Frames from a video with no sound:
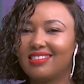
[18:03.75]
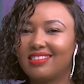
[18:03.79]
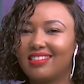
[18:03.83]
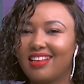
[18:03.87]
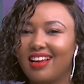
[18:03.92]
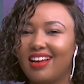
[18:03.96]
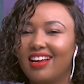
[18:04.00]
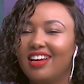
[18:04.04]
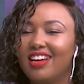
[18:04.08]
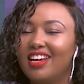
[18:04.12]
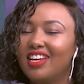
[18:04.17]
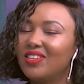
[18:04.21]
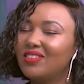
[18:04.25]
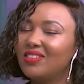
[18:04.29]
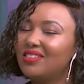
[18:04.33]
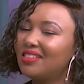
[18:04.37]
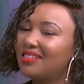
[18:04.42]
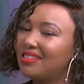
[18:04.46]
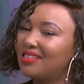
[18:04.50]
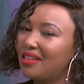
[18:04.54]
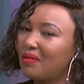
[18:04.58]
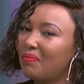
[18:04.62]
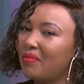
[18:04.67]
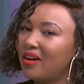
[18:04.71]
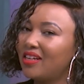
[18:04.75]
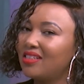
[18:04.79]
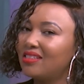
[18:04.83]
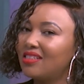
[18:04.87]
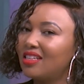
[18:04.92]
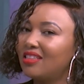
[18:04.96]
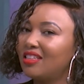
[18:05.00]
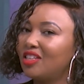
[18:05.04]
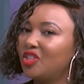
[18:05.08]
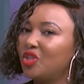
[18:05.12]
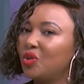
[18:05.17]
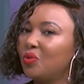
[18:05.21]
there. Use the same mindset
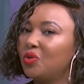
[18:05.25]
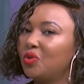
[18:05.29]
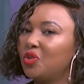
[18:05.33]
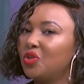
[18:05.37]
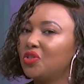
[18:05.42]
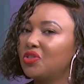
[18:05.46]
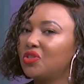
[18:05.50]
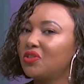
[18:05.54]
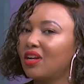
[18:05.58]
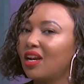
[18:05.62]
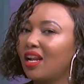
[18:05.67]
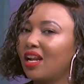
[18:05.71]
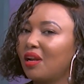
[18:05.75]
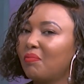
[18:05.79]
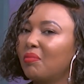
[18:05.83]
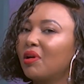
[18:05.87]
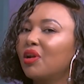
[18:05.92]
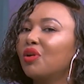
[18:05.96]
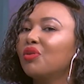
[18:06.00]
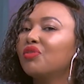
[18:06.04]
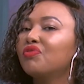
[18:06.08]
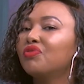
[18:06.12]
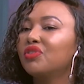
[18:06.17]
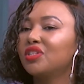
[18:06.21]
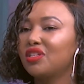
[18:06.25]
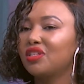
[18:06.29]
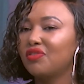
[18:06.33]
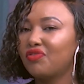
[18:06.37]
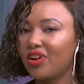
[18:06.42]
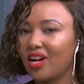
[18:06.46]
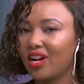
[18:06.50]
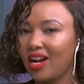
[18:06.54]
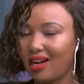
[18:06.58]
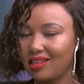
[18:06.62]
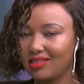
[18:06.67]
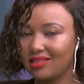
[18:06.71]
that you would use on land, but look for
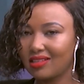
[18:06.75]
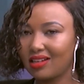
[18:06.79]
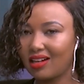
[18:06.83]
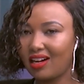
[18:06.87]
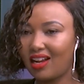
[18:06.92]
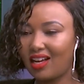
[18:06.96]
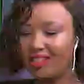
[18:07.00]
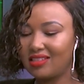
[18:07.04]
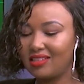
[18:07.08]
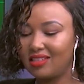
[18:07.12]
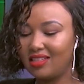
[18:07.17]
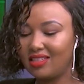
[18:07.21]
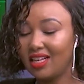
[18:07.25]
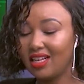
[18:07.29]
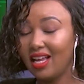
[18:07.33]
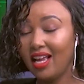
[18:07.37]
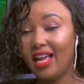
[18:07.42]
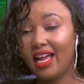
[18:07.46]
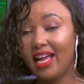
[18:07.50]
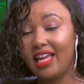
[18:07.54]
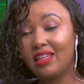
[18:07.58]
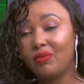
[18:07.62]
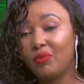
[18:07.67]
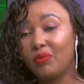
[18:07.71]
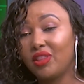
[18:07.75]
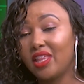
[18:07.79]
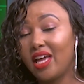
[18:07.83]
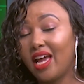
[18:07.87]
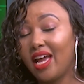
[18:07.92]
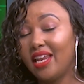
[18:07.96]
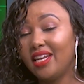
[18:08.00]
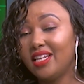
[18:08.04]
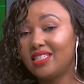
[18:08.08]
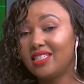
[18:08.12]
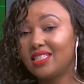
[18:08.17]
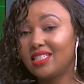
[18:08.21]
different asset classes. And with the
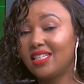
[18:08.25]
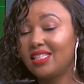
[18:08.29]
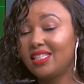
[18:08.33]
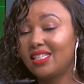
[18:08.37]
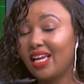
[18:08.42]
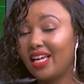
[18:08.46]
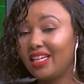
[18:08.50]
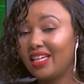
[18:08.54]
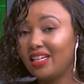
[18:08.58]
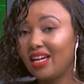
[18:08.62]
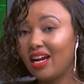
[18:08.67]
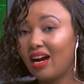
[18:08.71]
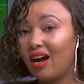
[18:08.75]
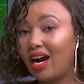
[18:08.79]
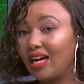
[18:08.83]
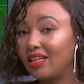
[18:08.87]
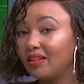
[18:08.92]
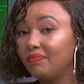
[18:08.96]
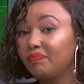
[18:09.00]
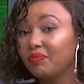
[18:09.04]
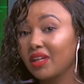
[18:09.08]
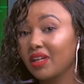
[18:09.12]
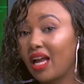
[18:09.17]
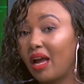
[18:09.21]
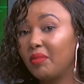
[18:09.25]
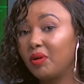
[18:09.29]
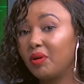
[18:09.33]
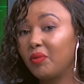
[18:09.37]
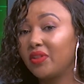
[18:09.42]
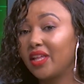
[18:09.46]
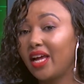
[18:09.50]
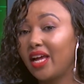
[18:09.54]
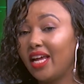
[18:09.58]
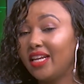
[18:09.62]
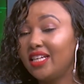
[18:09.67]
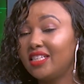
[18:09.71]
NSE 10-year, with
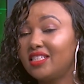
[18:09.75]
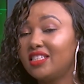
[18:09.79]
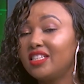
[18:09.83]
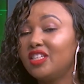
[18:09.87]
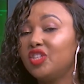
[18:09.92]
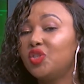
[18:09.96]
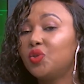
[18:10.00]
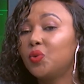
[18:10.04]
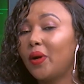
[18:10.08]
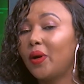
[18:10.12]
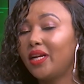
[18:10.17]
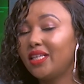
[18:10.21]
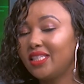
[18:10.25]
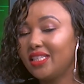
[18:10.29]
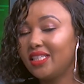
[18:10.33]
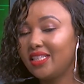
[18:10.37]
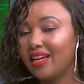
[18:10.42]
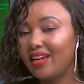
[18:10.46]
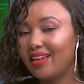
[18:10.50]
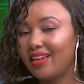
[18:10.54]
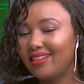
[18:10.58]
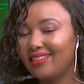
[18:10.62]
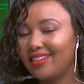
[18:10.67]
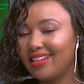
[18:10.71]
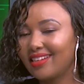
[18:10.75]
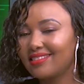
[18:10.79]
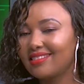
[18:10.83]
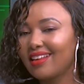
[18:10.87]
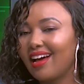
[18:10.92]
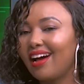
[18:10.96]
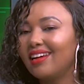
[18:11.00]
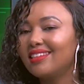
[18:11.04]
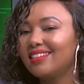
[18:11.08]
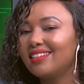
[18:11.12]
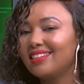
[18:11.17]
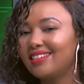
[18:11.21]
the NSE 20-year index
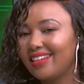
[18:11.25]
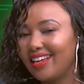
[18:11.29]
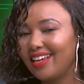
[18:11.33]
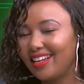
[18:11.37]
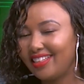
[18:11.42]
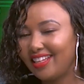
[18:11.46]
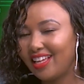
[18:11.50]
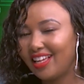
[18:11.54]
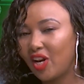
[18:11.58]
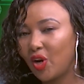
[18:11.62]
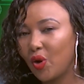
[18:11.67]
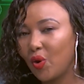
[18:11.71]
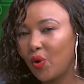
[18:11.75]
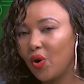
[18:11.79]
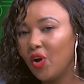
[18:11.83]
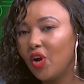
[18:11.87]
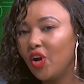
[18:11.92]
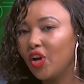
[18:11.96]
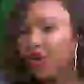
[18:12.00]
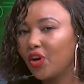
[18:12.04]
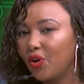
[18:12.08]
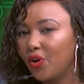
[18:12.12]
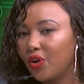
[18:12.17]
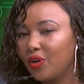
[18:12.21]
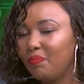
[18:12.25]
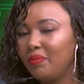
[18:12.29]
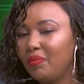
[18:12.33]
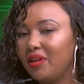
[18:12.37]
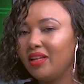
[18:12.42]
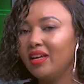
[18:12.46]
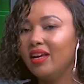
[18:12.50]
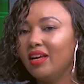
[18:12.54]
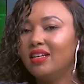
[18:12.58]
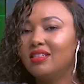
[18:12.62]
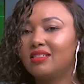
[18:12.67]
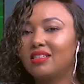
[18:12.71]
at a 10-year low, could be
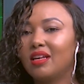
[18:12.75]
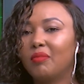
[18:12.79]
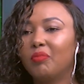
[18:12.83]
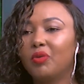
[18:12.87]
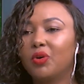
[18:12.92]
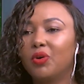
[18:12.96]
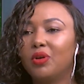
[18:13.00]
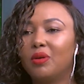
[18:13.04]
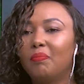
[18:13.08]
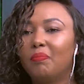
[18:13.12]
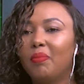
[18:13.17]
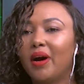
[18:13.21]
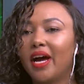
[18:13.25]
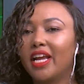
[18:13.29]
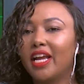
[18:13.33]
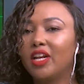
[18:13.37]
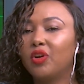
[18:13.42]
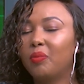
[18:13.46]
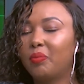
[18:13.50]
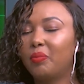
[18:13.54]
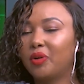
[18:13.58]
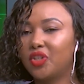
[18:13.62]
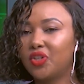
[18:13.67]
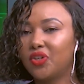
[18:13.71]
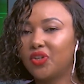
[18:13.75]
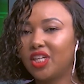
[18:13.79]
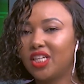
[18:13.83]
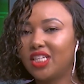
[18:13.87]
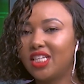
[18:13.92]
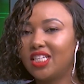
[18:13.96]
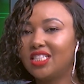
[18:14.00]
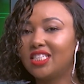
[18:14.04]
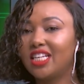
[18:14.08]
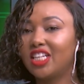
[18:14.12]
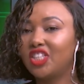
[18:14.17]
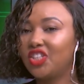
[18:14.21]
some good buying
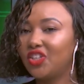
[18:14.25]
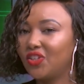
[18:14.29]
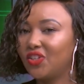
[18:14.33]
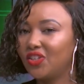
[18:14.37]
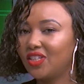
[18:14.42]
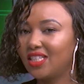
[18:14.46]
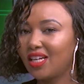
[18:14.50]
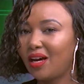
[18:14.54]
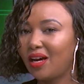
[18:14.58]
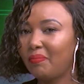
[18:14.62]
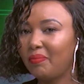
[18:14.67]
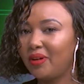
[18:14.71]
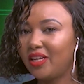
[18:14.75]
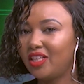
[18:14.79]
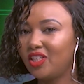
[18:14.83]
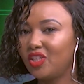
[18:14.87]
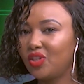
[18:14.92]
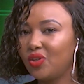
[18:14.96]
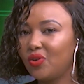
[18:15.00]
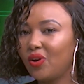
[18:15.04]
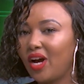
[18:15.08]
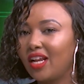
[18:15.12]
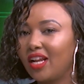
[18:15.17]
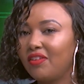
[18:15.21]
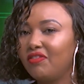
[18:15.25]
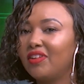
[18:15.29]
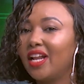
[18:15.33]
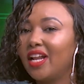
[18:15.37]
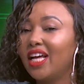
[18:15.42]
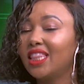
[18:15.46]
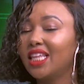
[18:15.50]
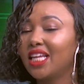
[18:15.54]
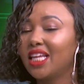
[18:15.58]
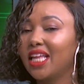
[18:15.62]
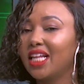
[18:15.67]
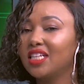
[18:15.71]
opportunities that you could tap into, if
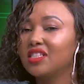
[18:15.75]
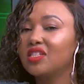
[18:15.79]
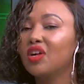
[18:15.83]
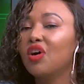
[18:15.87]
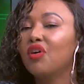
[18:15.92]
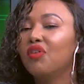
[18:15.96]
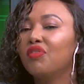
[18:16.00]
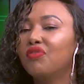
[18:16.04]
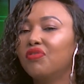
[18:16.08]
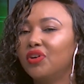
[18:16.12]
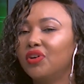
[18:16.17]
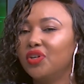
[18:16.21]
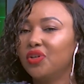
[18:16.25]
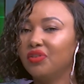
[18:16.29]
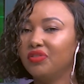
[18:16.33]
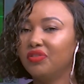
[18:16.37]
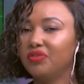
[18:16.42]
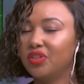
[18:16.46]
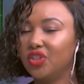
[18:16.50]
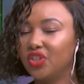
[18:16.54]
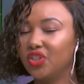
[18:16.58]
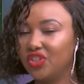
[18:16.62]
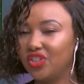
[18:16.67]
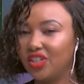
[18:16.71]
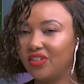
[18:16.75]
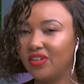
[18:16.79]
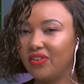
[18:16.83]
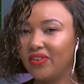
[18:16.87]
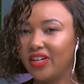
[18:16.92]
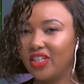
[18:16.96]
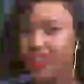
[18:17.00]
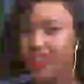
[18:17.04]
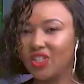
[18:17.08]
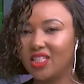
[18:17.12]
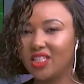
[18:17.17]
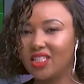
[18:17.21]
nothing else, for your future
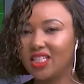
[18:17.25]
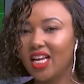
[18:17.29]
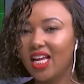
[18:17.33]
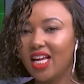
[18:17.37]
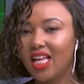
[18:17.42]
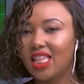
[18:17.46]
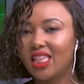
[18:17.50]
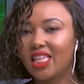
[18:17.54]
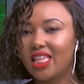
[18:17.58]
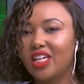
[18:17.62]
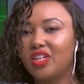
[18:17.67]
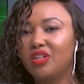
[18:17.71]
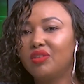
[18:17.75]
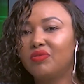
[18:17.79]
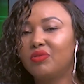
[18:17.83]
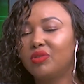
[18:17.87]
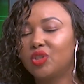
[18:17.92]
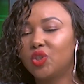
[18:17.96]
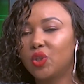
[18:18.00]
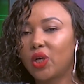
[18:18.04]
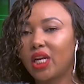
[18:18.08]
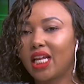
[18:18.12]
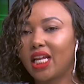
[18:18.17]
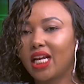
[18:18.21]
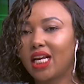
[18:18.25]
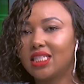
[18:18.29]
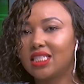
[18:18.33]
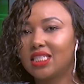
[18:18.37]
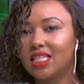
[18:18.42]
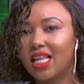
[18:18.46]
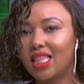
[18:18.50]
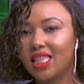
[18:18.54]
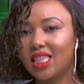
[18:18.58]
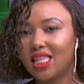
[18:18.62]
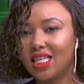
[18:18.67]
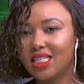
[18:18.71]
generations. Thank you for joining us
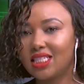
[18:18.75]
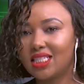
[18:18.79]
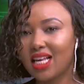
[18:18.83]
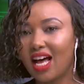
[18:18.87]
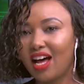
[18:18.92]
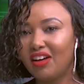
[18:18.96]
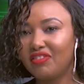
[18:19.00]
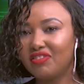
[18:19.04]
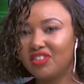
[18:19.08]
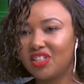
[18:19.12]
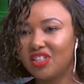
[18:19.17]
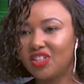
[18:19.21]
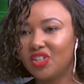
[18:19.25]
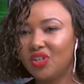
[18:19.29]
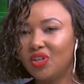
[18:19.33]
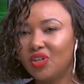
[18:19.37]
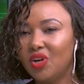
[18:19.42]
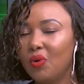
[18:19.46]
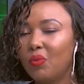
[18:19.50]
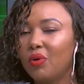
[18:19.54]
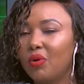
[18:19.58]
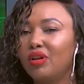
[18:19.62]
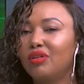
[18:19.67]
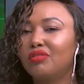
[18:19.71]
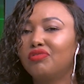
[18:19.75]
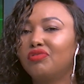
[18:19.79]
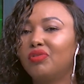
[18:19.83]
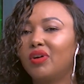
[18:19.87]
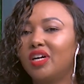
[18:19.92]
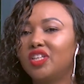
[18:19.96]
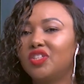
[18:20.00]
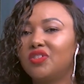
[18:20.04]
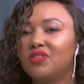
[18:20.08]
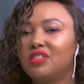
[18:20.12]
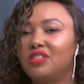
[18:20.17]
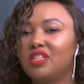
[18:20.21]
this afternoon. We look
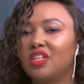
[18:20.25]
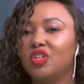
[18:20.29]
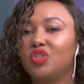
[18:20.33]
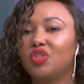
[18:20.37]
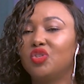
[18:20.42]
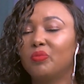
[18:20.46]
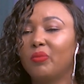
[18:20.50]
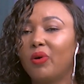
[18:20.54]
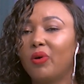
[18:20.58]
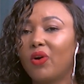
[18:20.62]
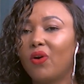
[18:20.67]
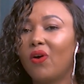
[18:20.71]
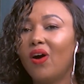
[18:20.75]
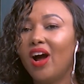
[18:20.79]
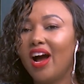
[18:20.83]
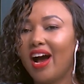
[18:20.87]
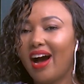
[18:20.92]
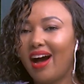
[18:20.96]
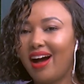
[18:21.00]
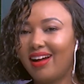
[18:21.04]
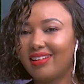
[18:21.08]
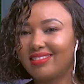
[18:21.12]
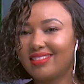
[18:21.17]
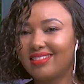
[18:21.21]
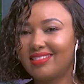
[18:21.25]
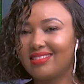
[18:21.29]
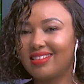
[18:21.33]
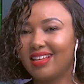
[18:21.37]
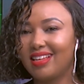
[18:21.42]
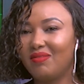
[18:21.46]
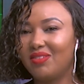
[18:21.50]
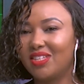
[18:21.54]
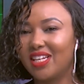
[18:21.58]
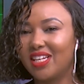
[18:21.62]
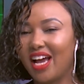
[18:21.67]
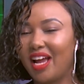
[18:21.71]
forward to seeing you tomorrow at the
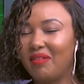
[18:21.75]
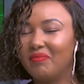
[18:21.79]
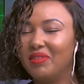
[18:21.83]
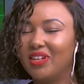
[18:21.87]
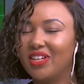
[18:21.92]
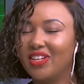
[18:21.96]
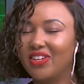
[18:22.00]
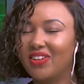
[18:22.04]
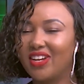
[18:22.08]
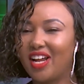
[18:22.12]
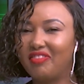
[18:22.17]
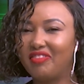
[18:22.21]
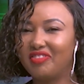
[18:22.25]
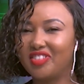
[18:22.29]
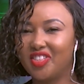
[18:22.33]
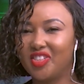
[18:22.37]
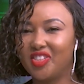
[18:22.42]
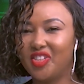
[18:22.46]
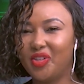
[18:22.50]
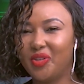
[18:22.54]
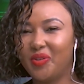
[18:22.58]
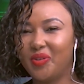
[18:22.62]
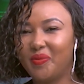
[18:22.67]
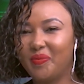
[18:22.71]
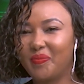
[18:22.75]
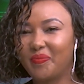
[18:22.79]
same time. Good afternoon.